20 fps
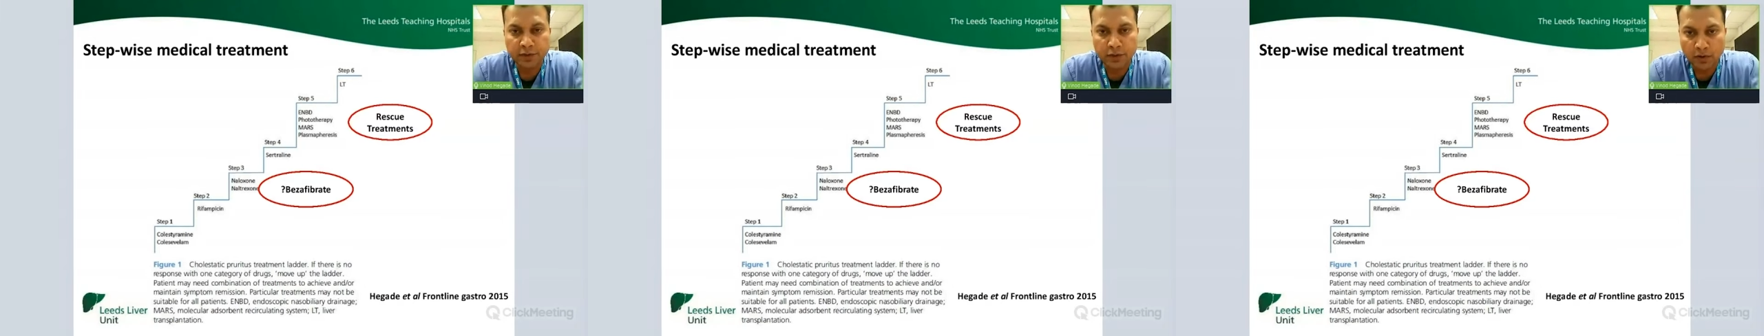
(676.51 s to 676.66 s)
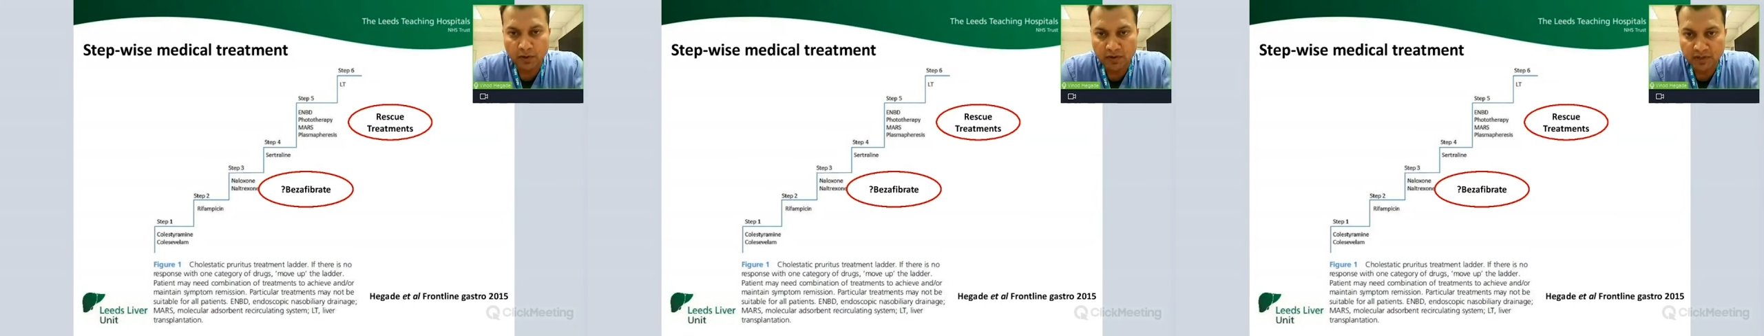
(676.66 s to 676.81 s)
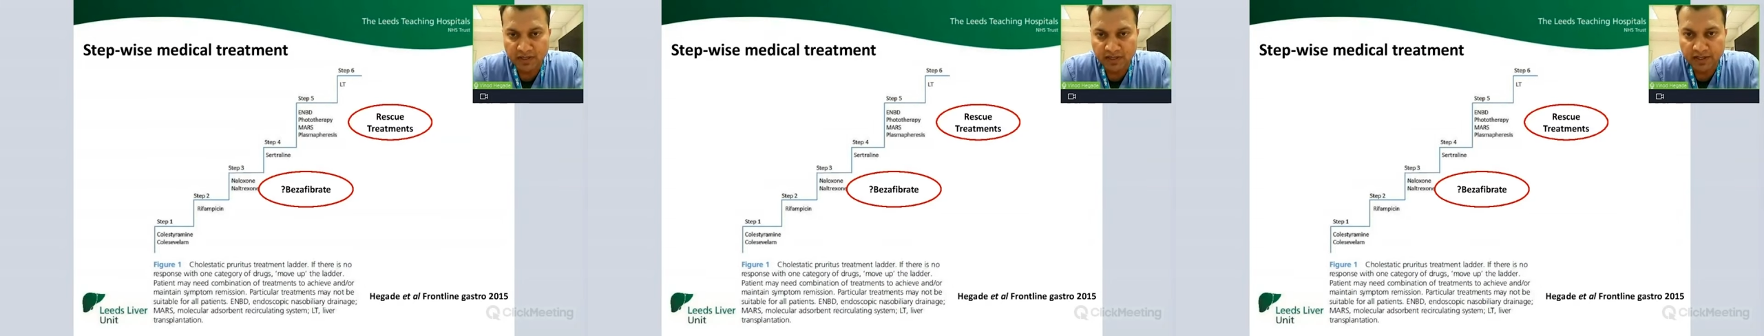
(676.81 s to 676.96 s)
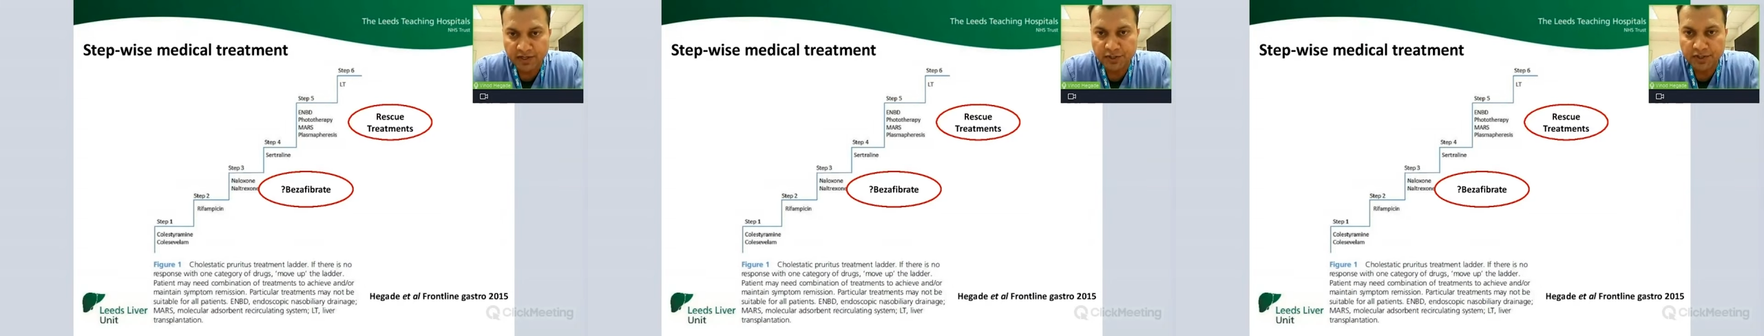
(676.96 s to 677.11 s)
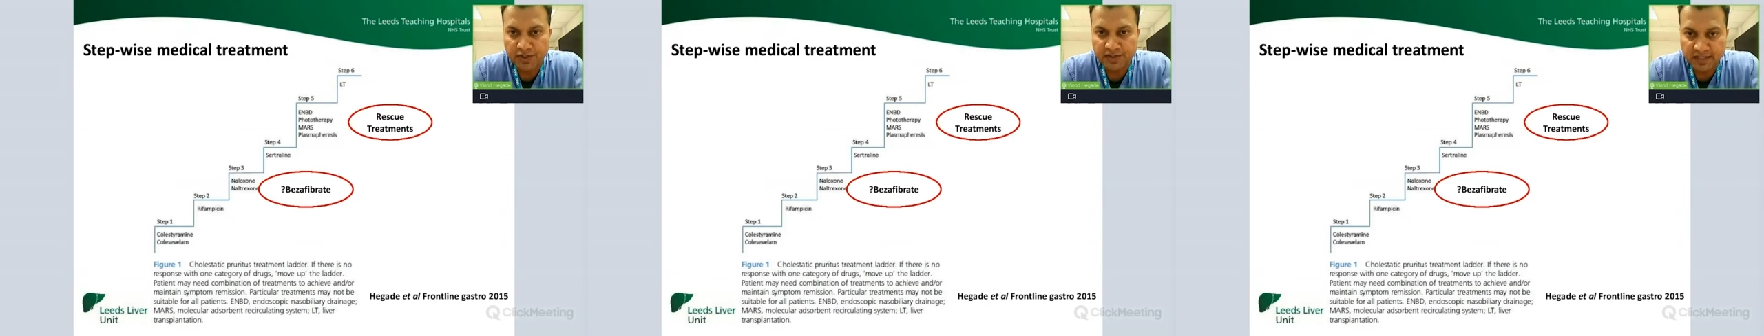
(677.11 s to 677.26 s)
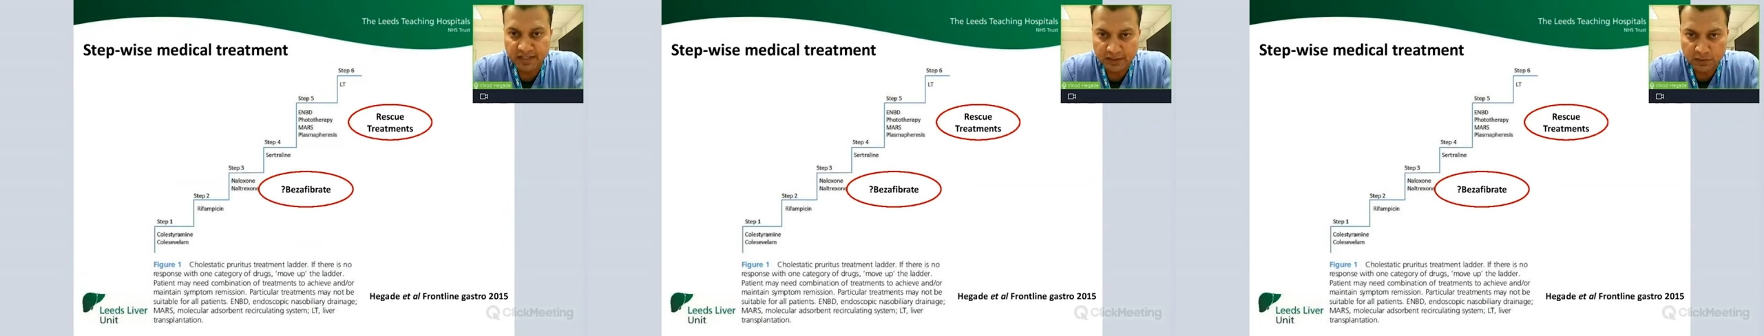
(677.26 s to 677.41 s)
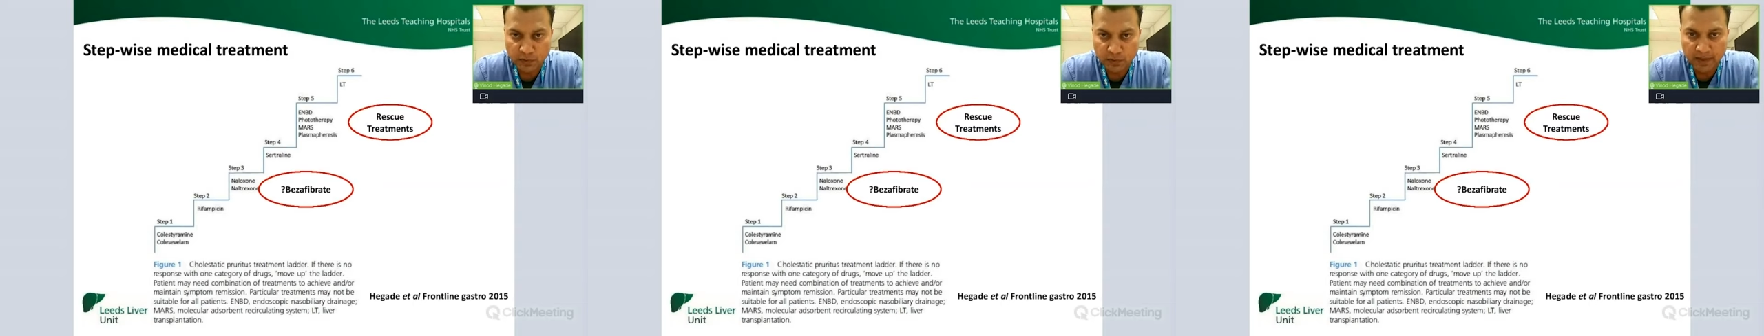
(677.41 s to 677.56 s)
your
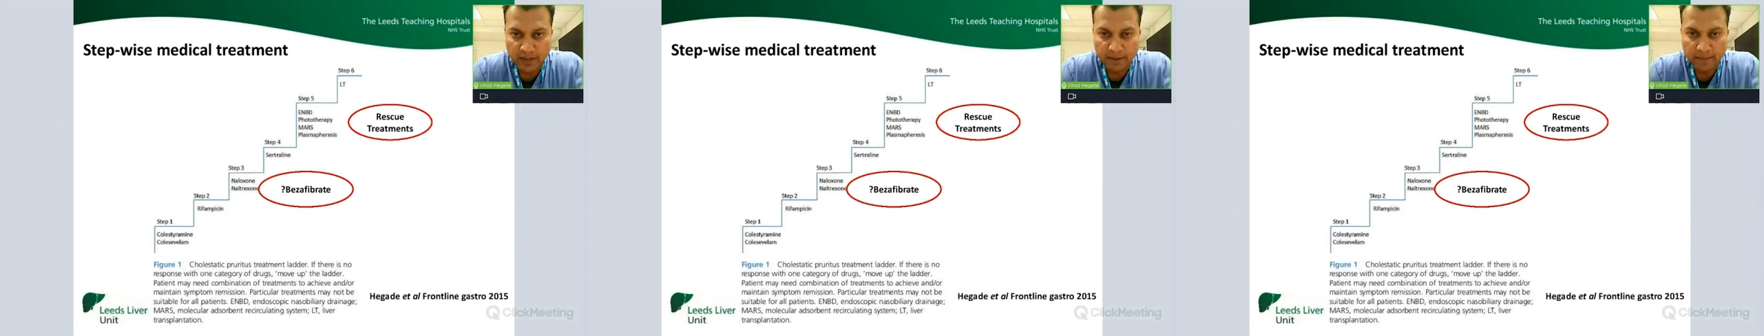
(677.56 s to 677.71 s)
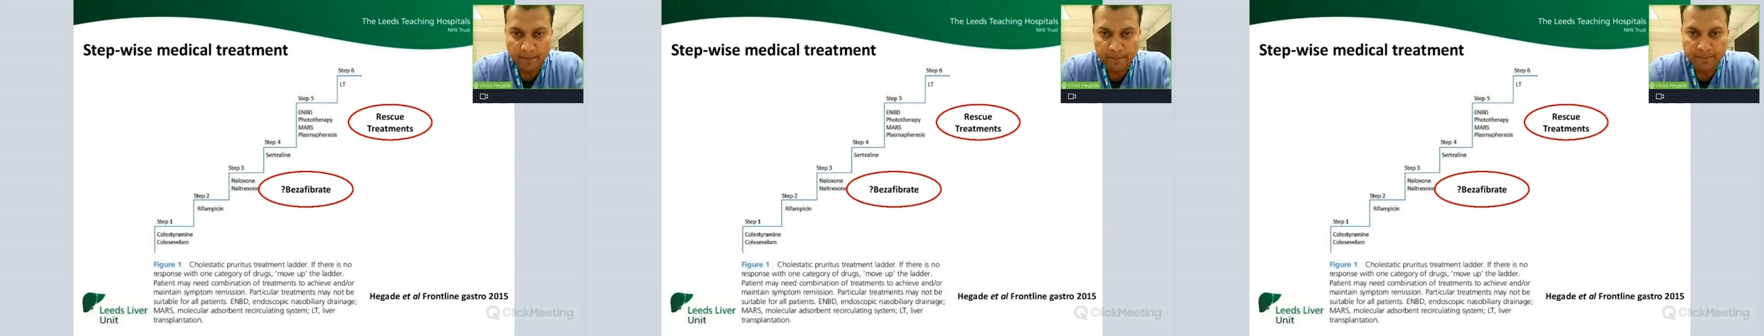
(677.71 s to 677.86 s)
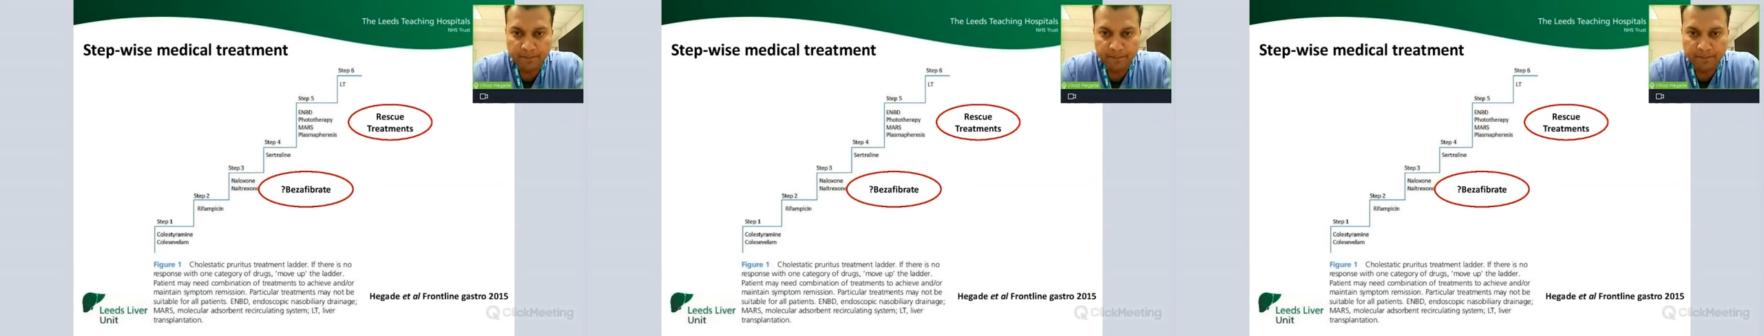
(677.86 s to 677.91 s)
clinicians as well.